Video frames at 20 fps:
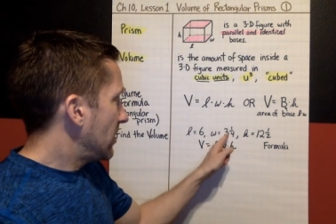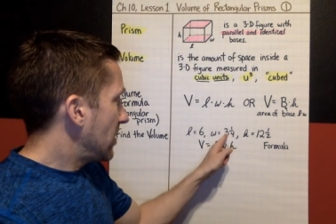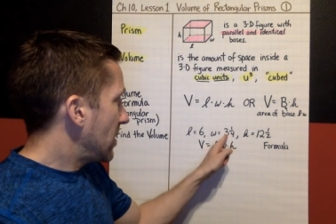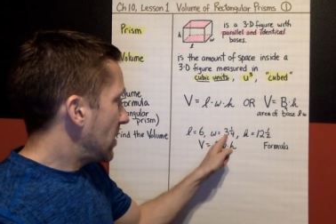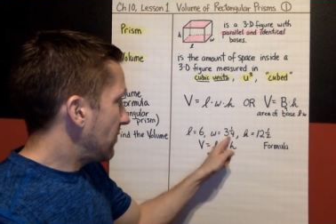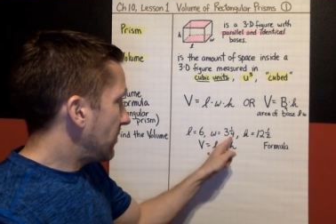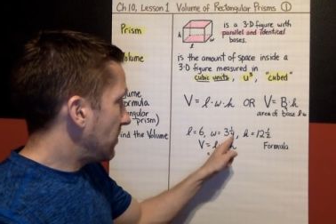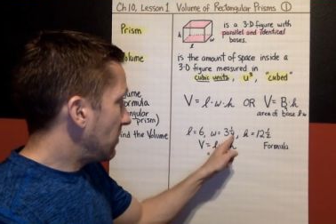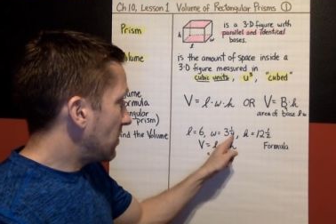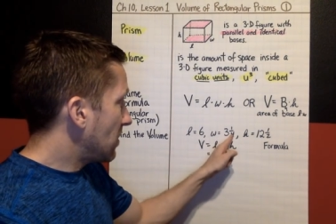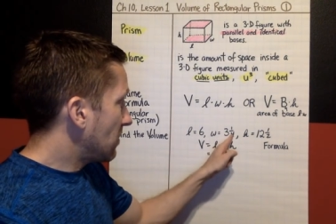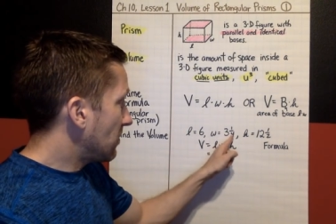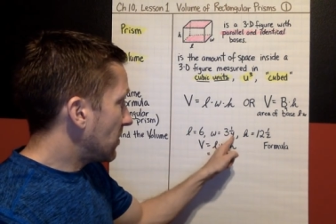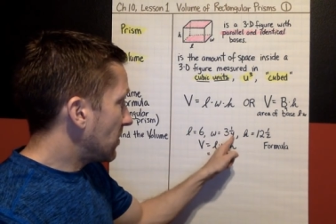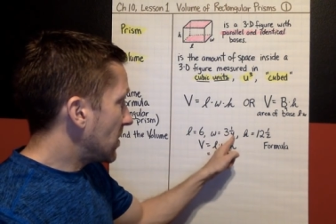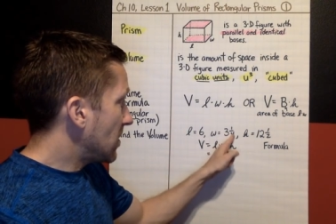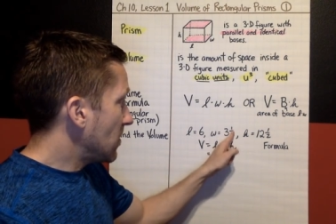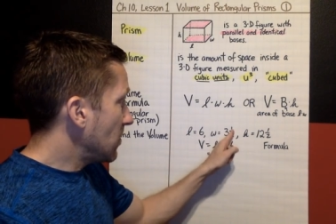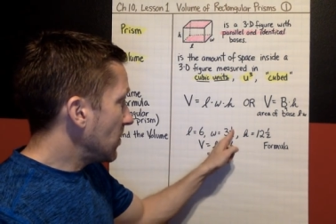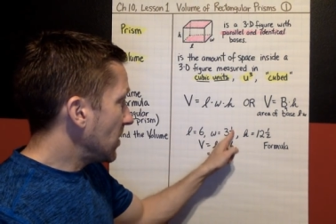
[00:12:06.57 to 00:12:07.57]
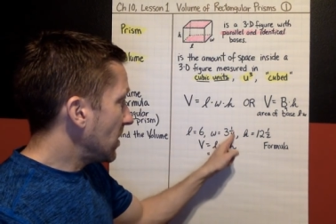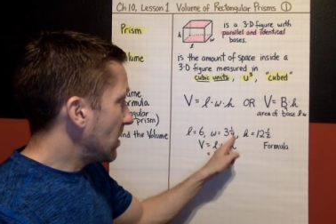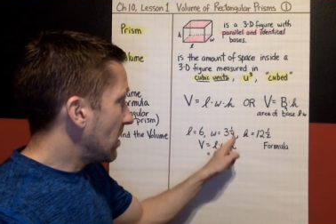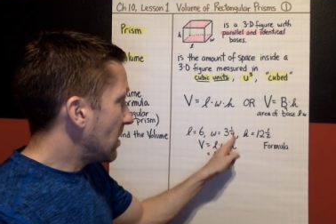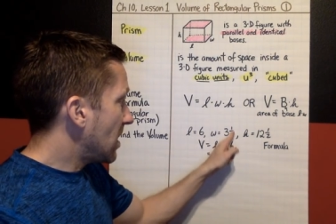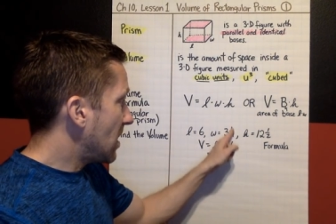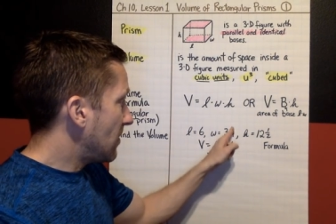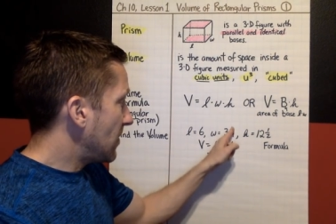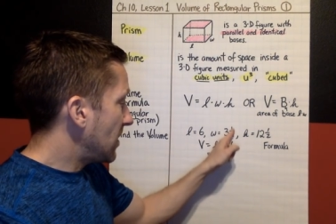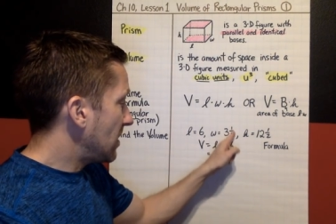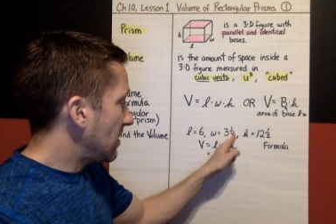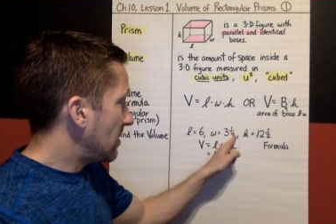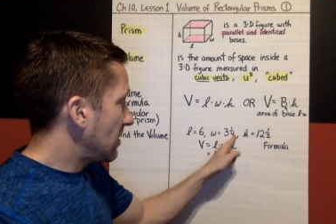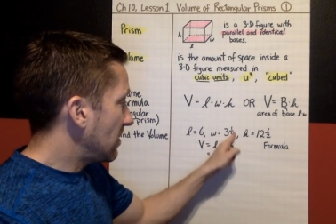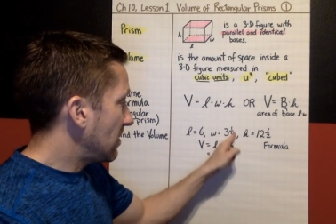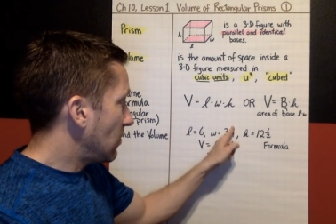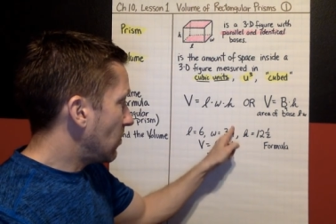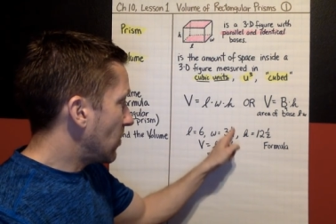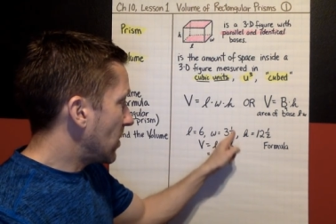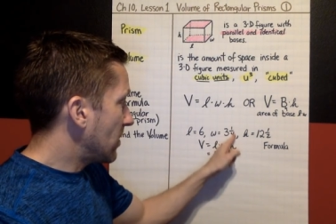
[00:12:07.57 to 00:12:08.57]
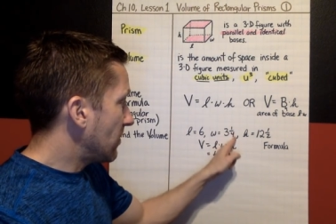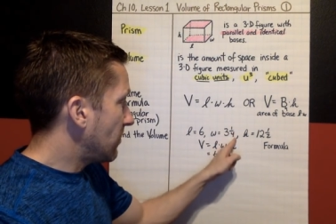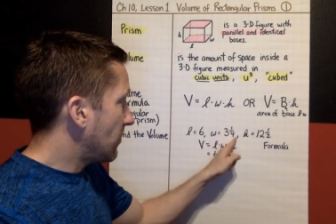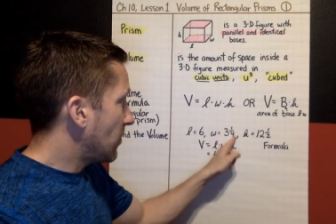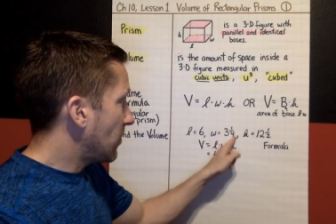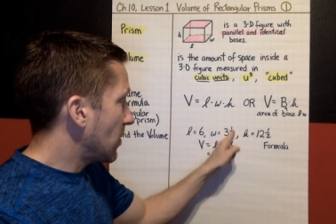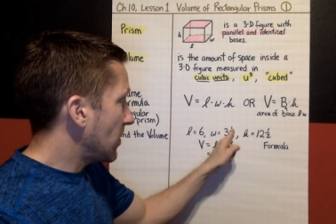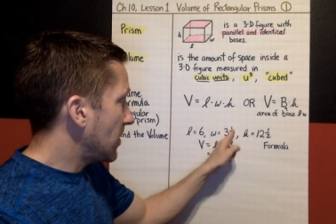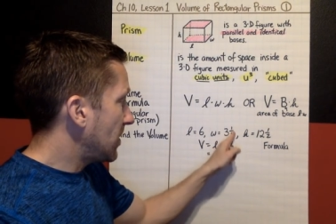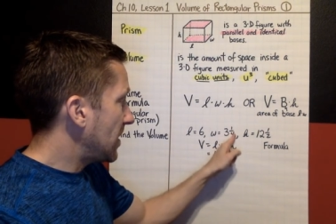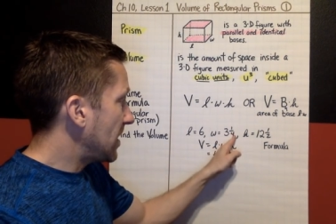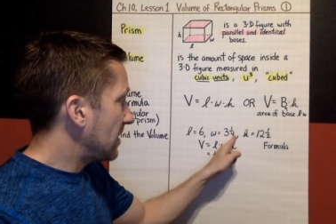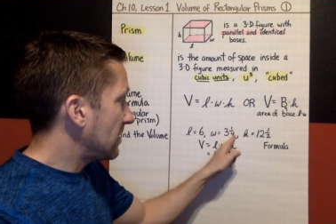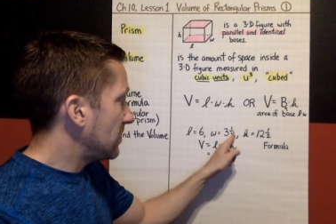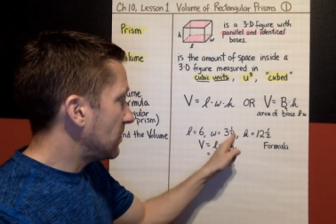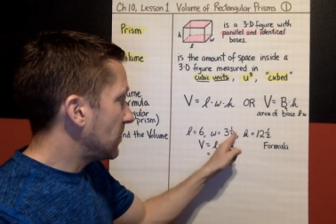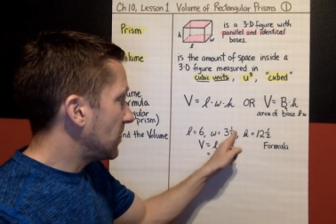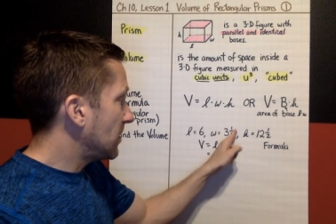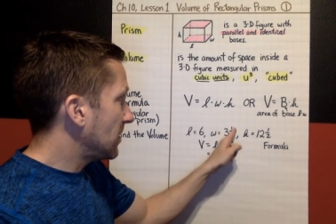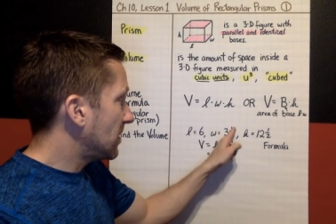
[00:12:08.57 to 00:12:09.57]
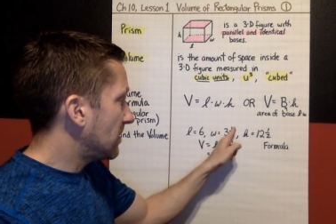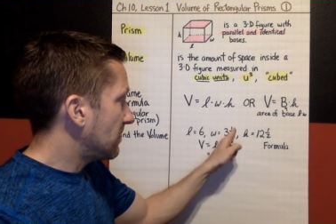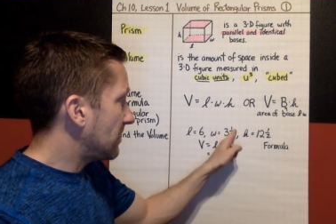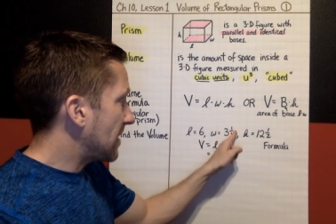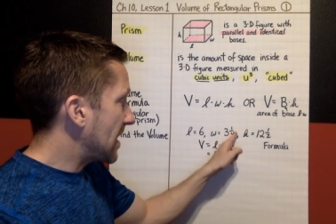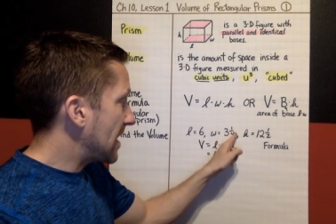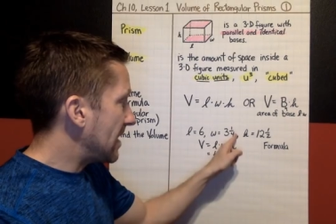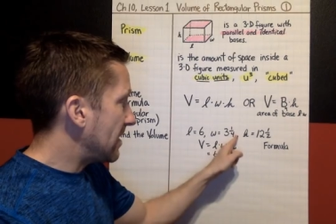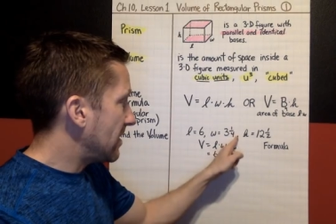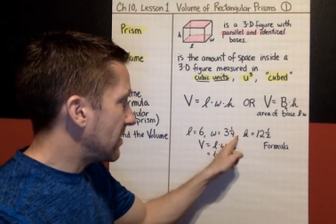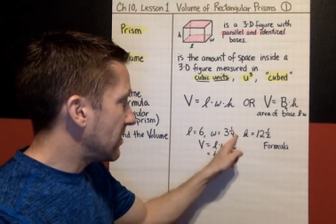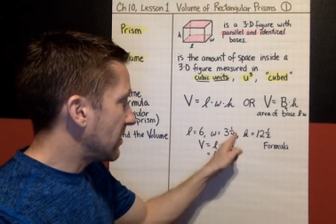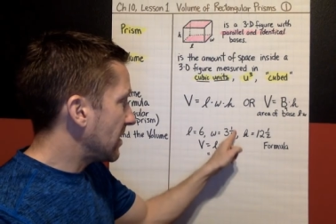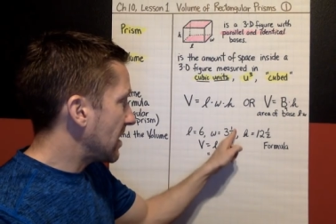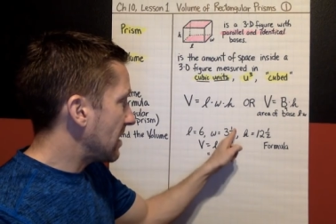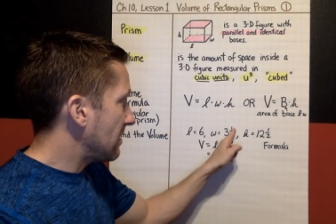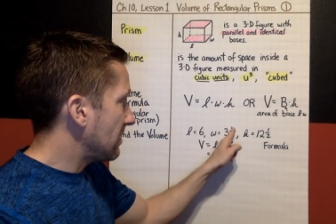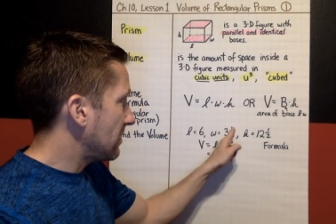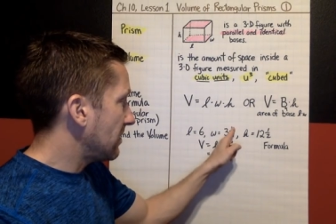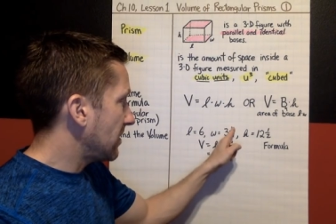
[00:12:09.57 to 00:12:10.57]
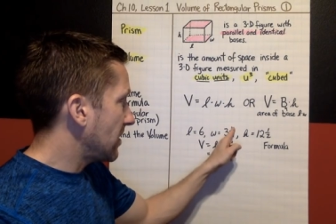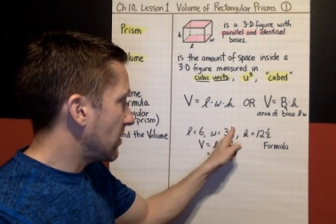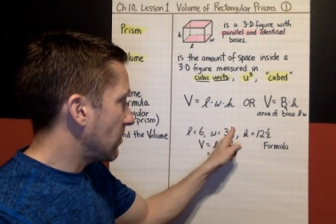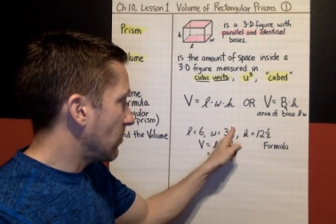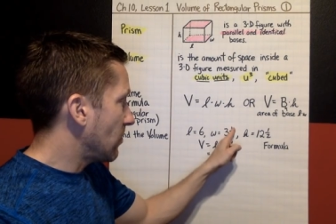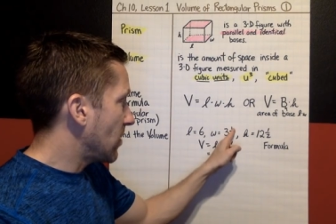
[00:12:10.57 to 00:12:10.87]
If you don't know the common 1 fourth decimal, divide it on your calculator.